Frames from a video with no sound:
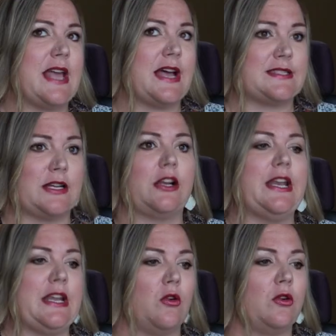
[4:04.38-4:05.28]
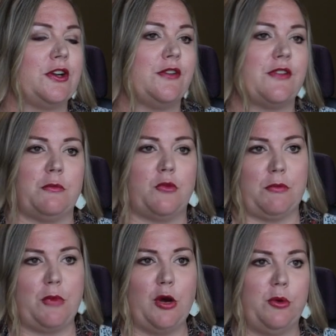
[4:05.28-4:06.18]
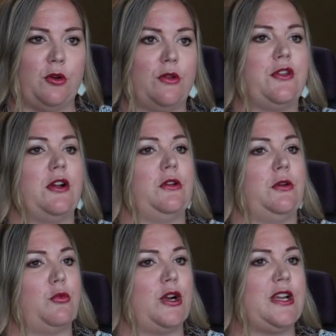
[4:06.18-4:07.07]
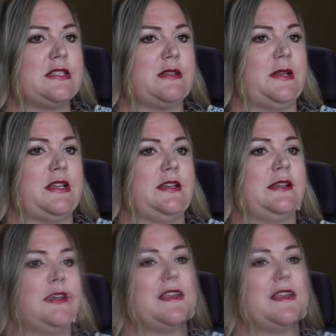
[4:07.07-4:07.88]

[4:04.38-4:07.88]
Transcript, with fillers: As they're getting older, they're more mobile, they're a little more independent,